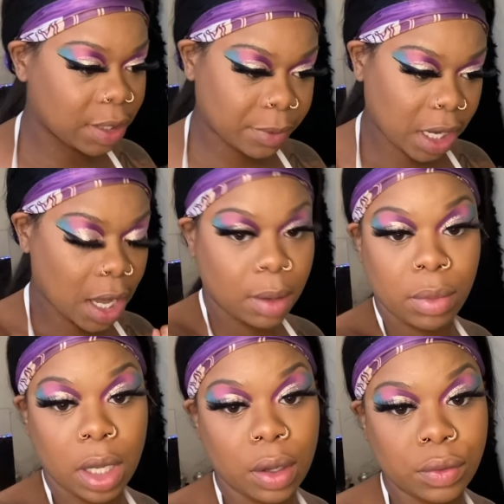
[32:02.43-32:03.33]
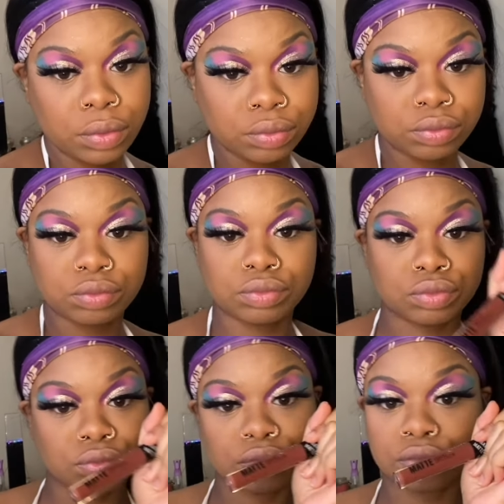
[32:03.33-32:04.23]
She knew what she was doing when she made
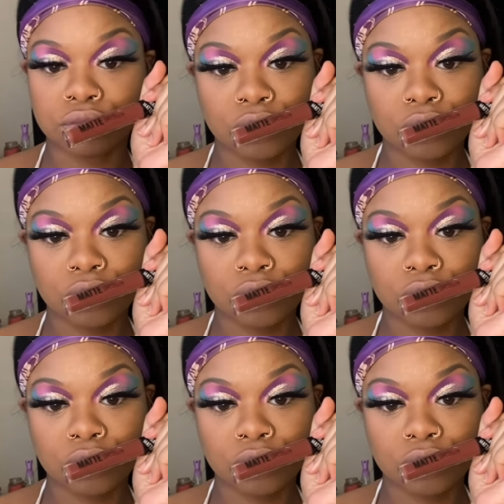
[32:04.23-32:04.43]
that.